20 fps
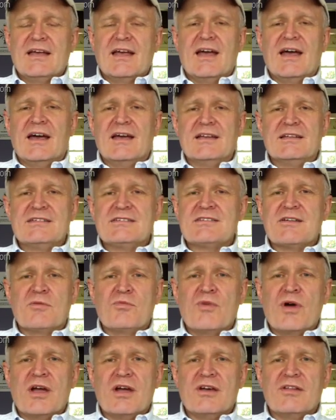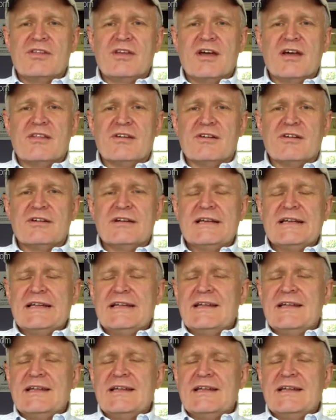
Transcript: in some way or the other.